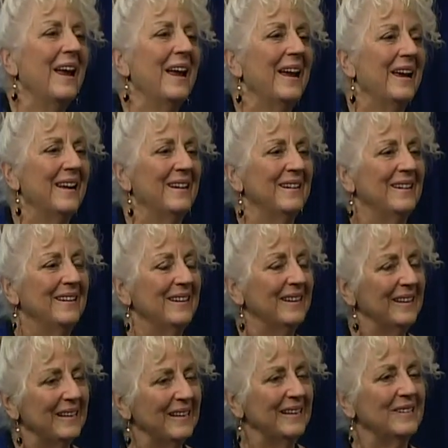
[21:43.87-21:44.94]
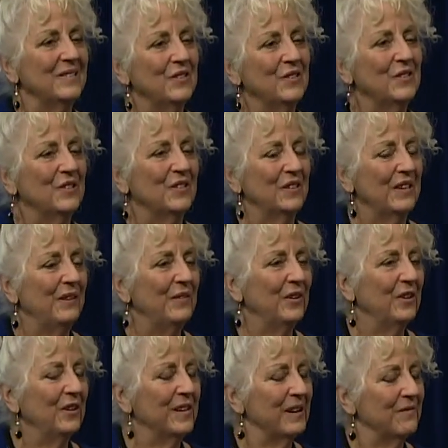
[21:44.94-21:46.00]
And it's if you
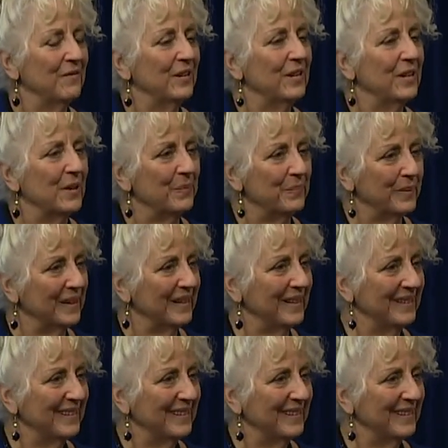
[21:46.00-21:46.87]
could get rid of the but.